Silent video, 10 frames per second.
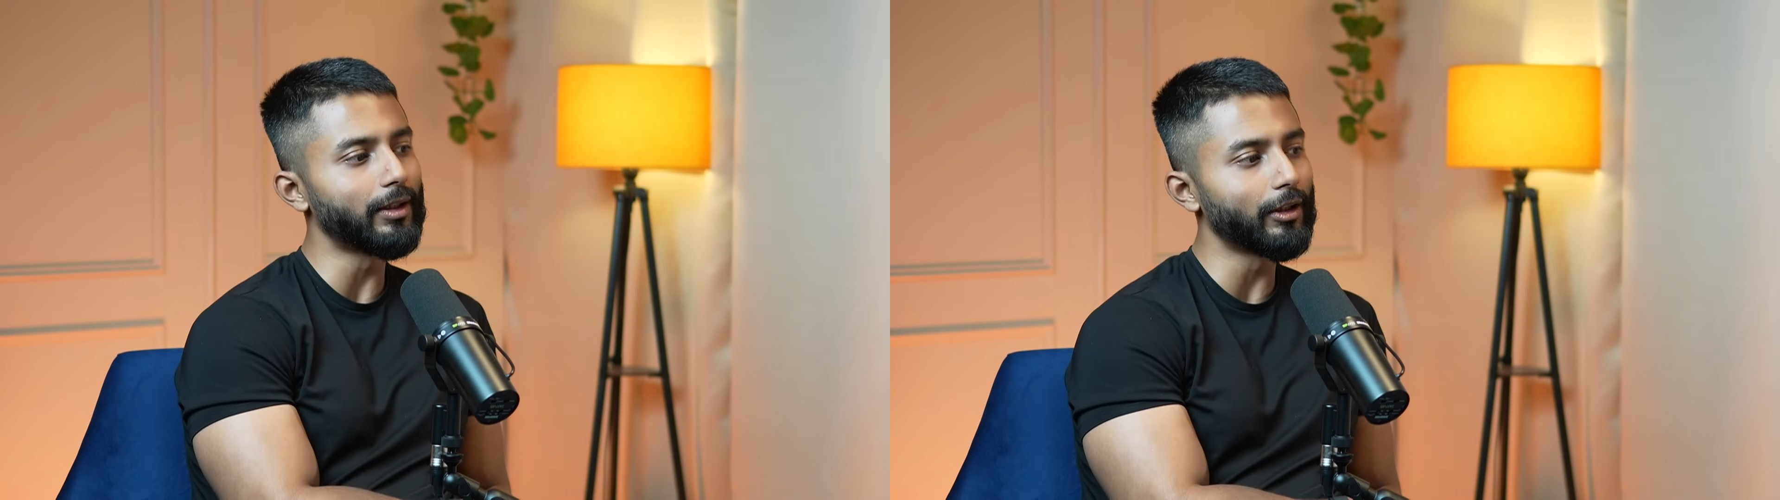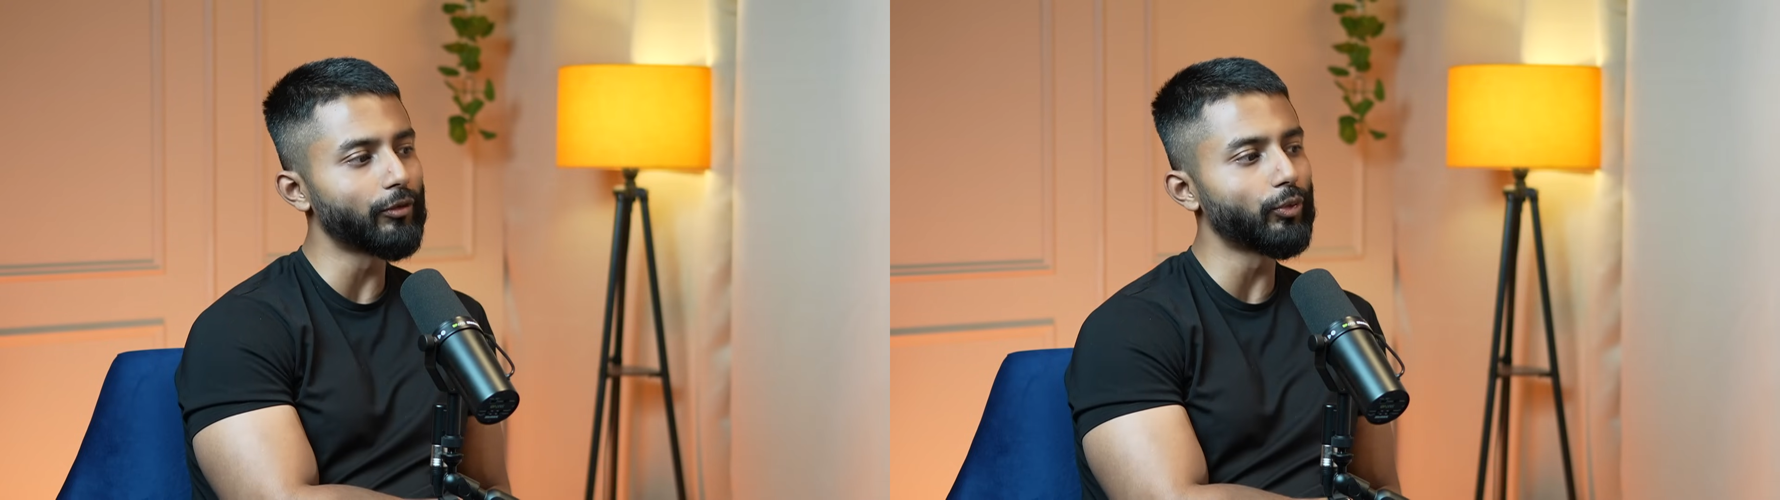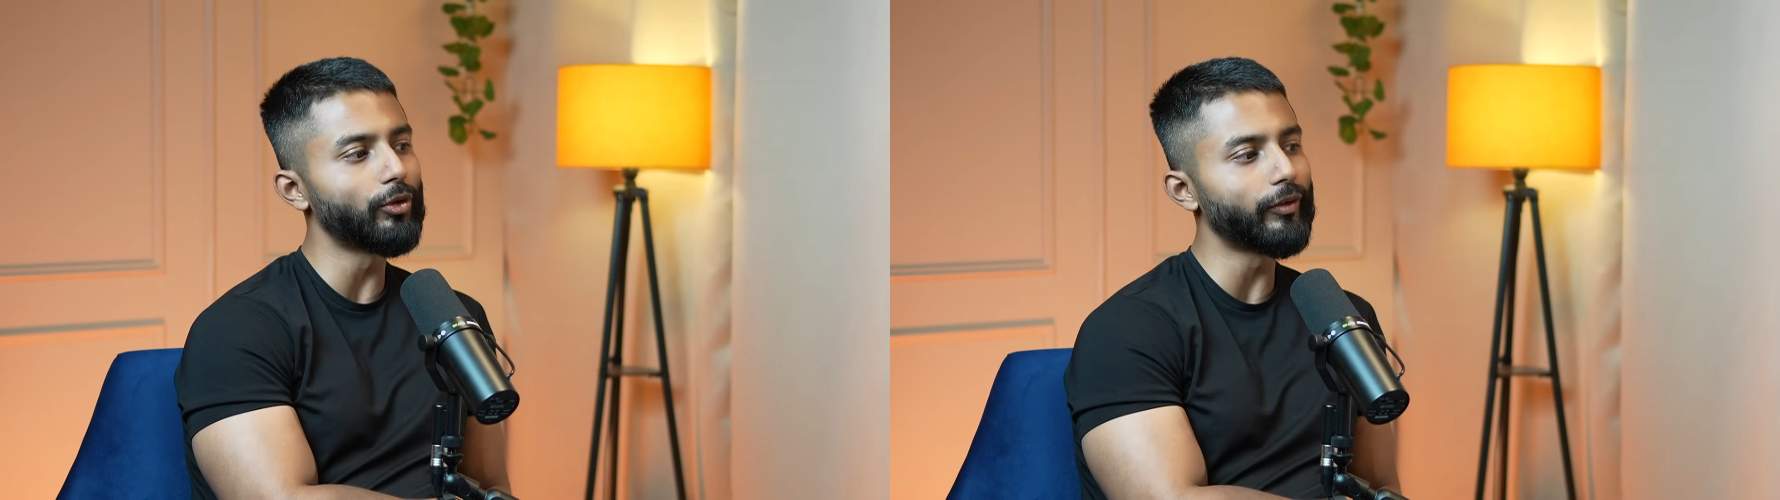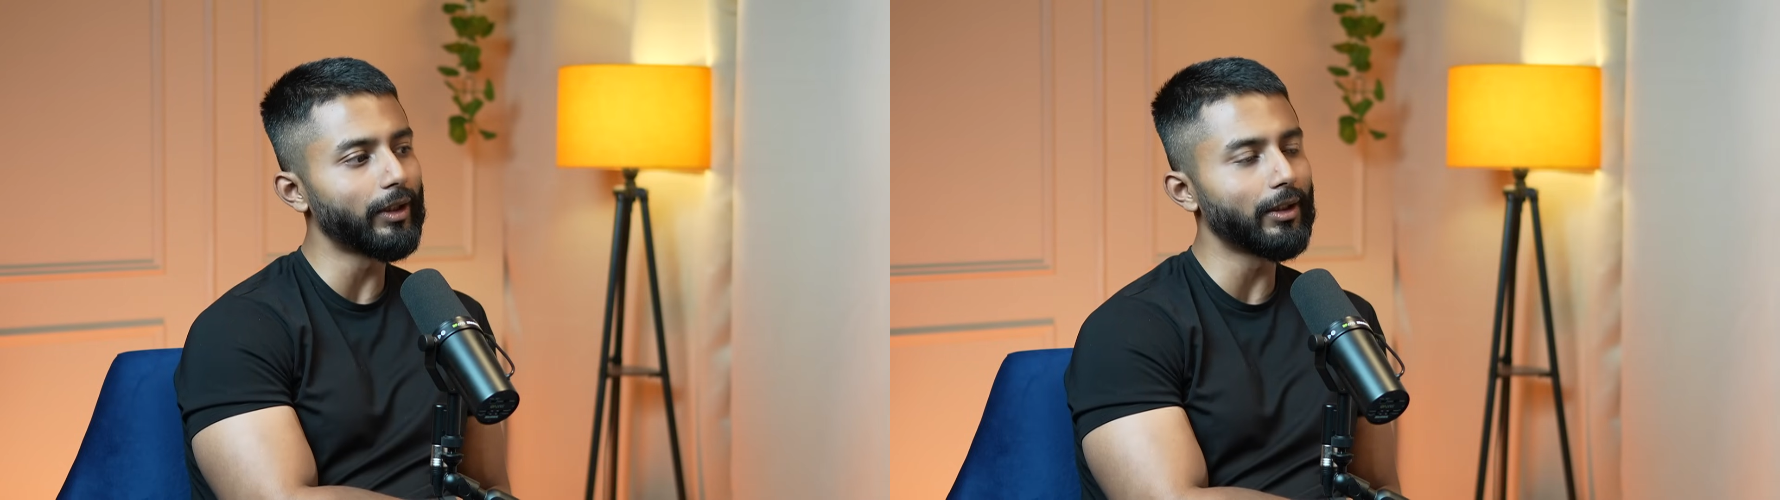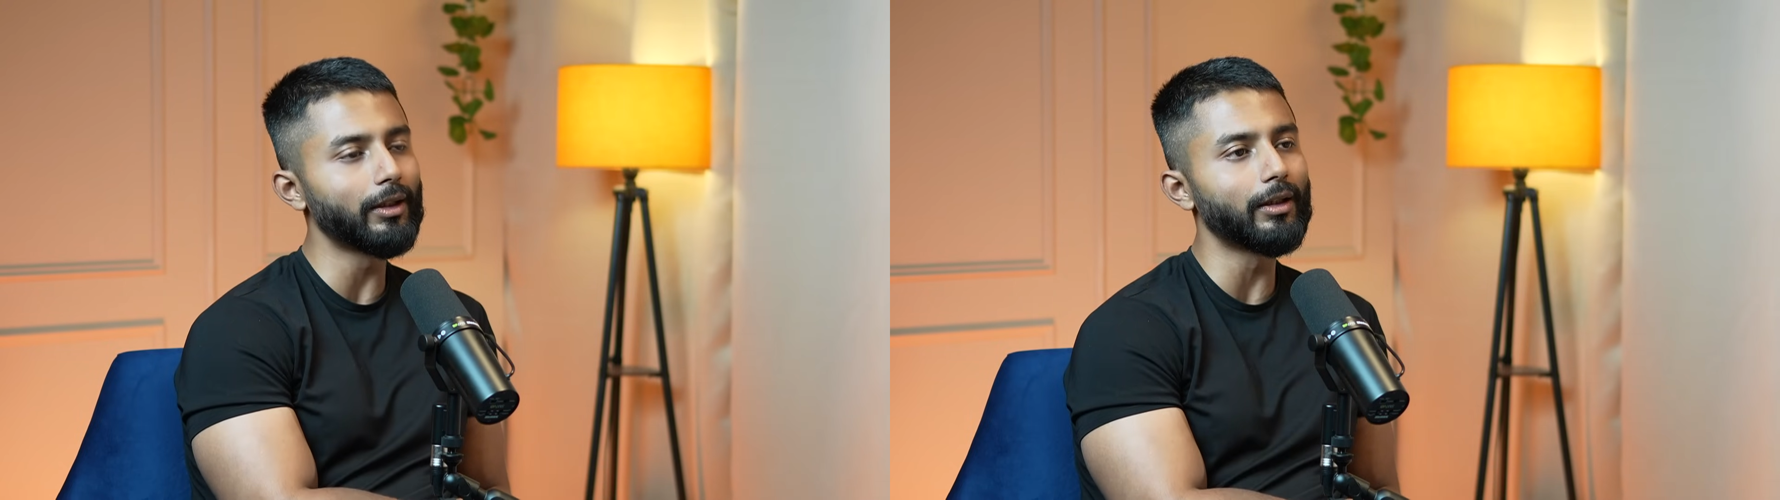careful
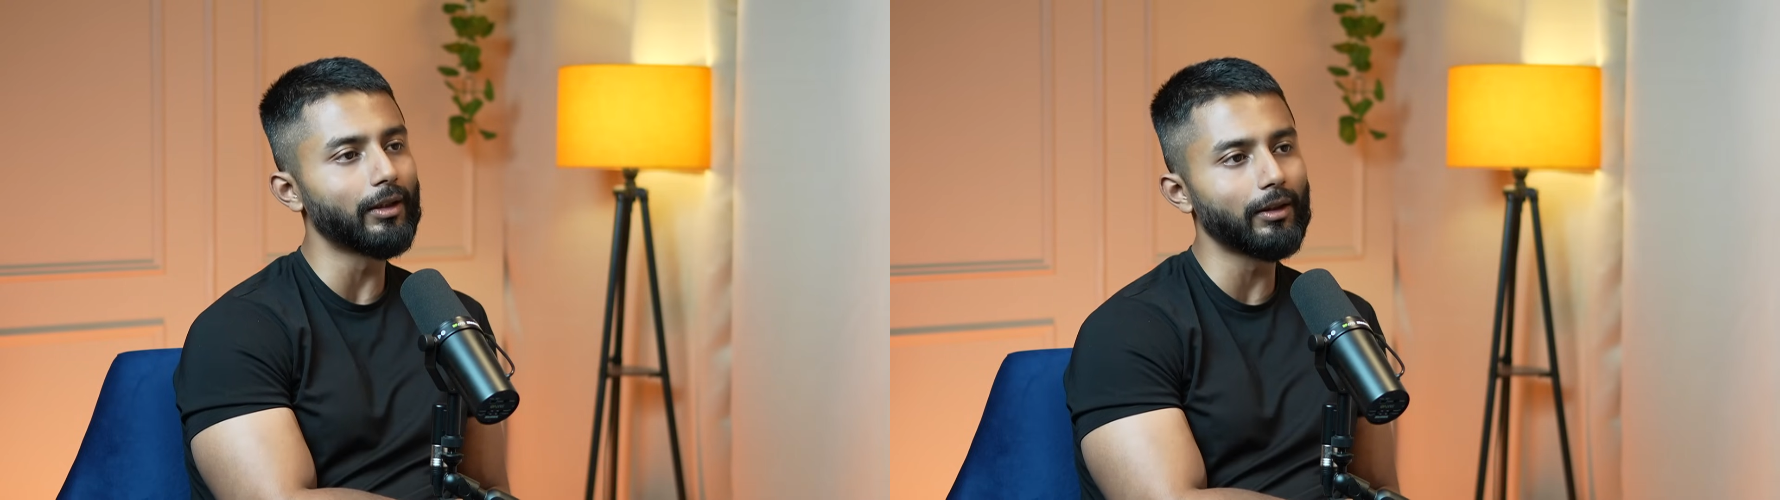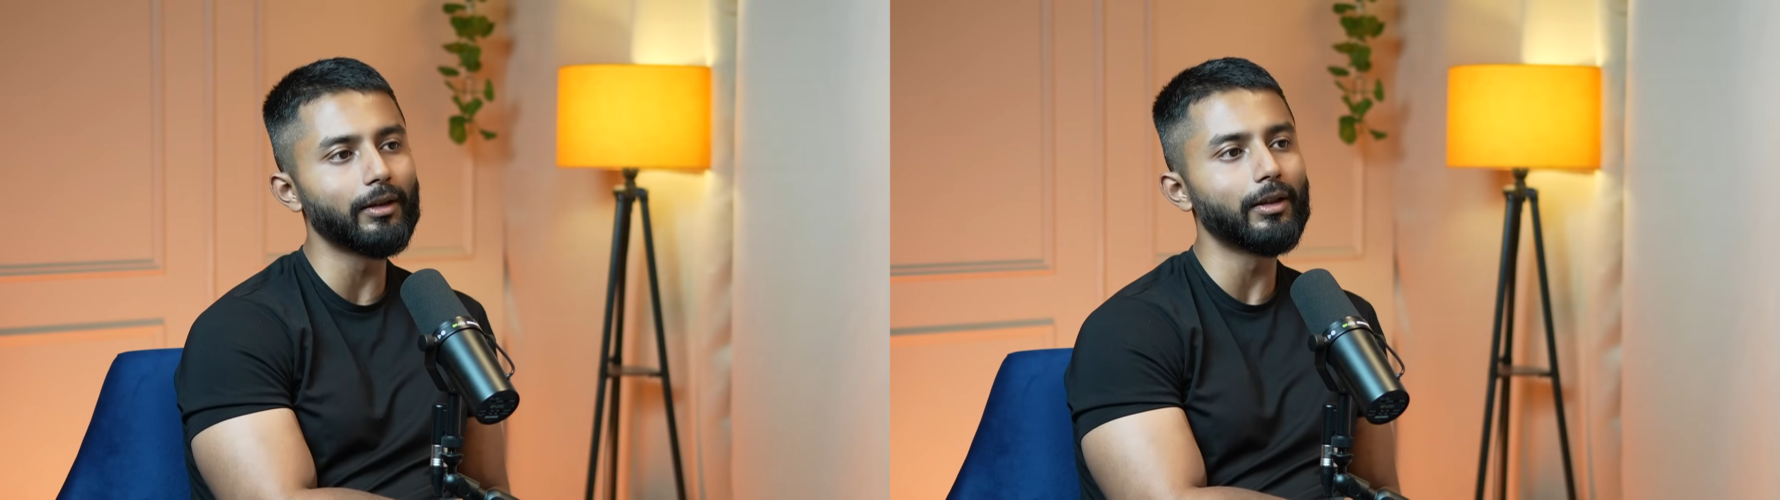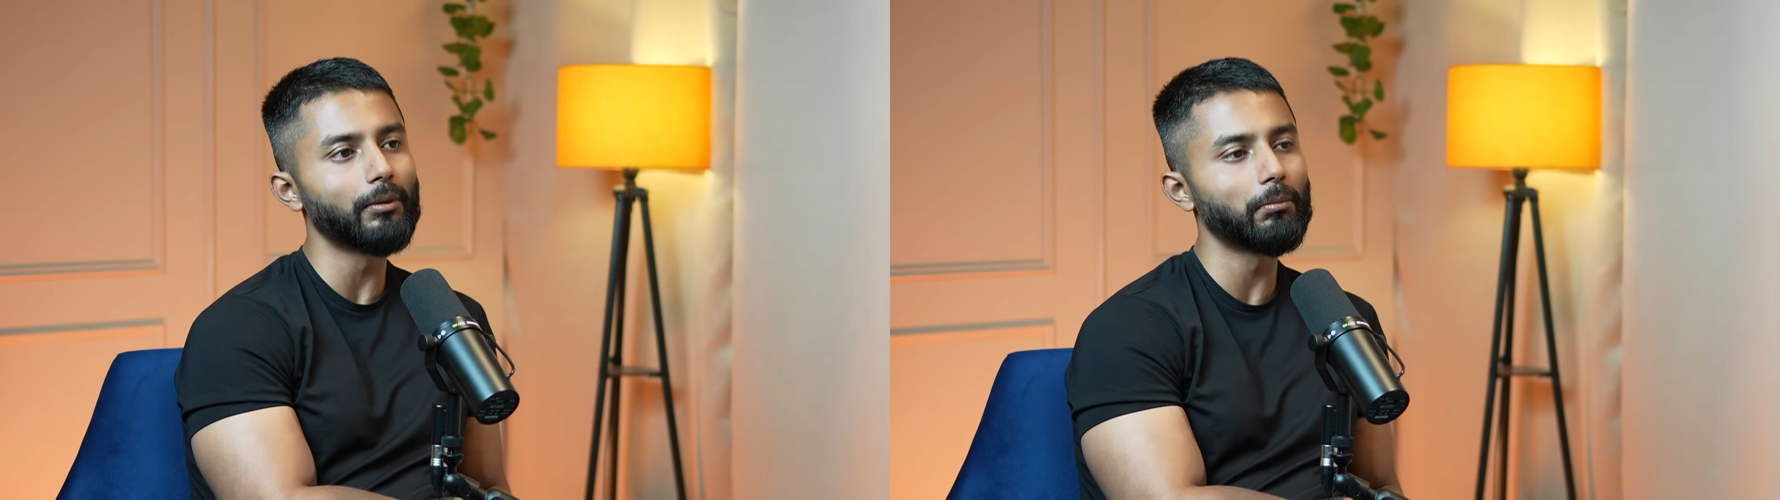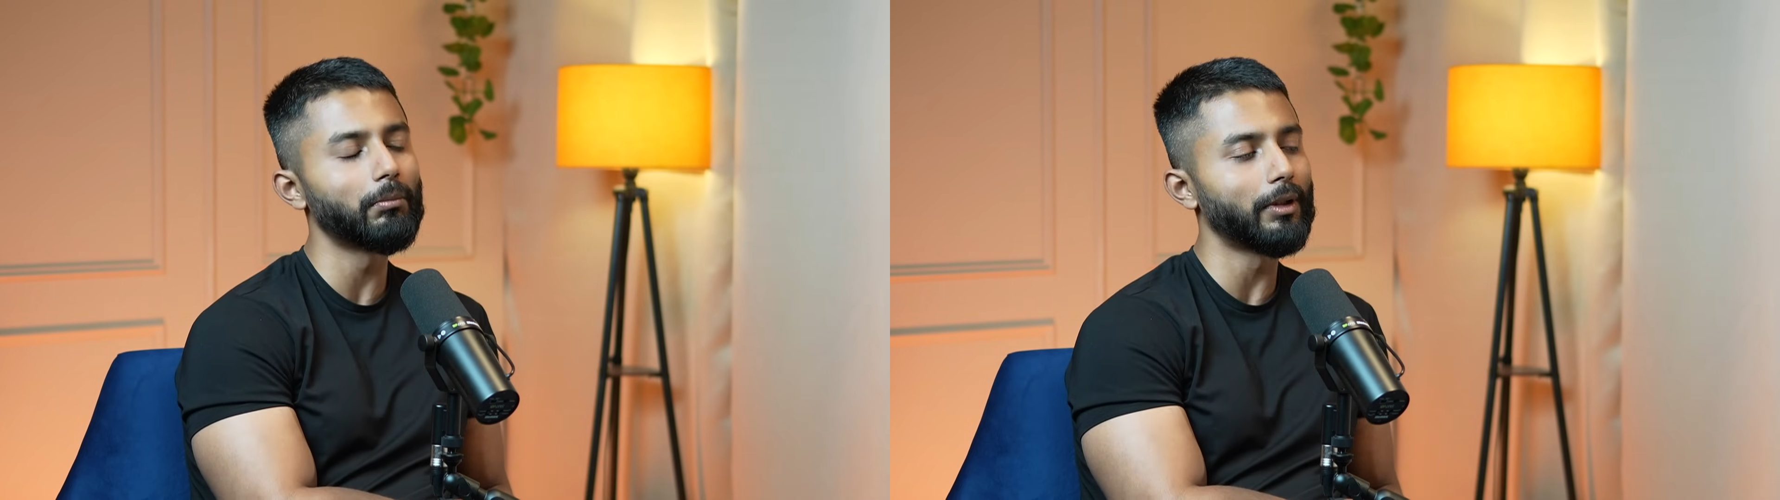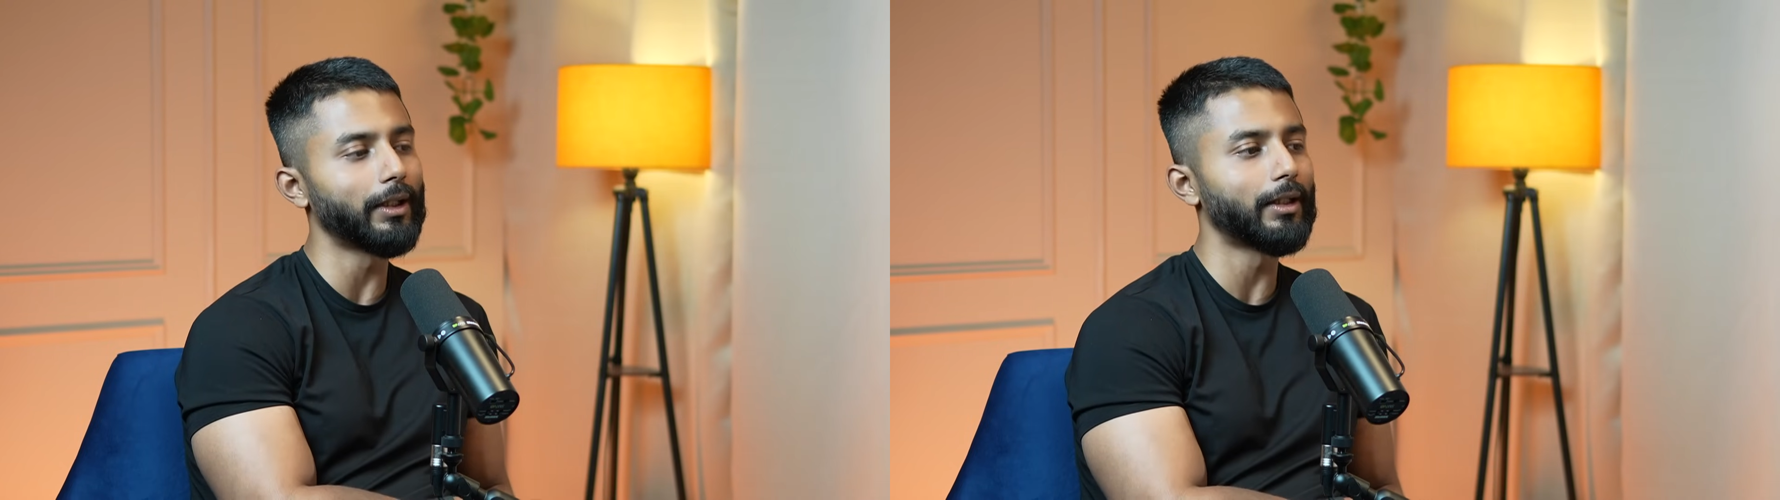saying
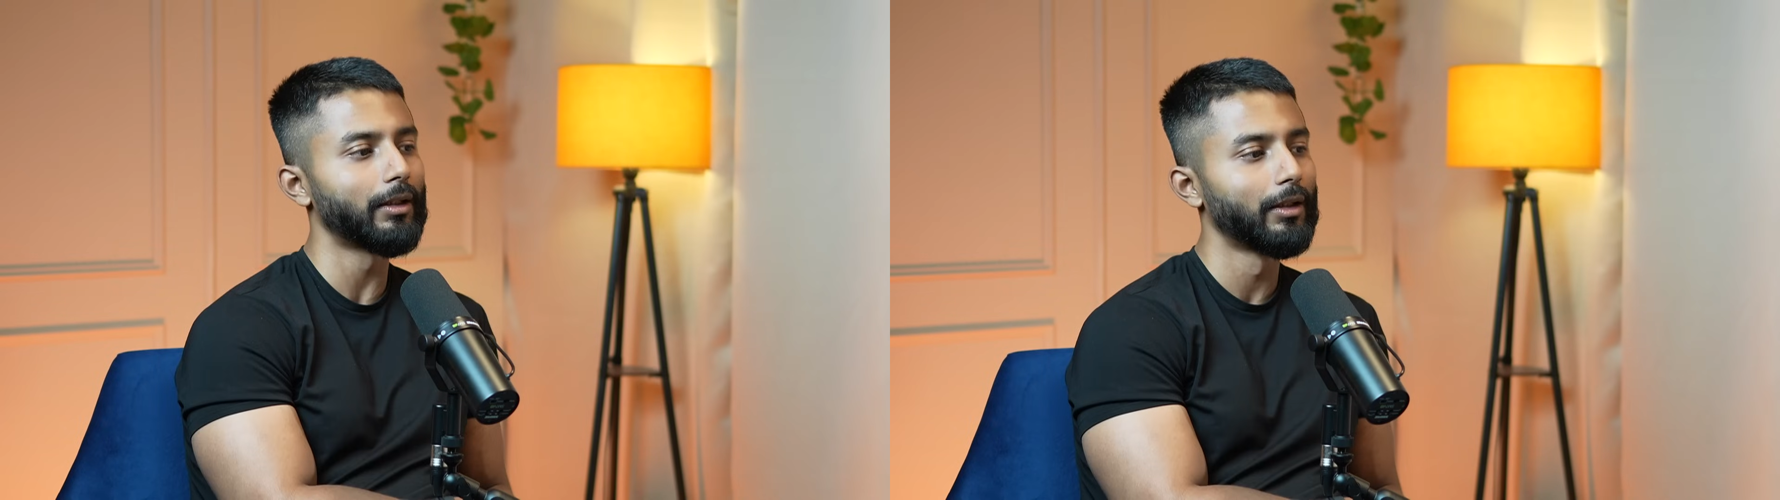like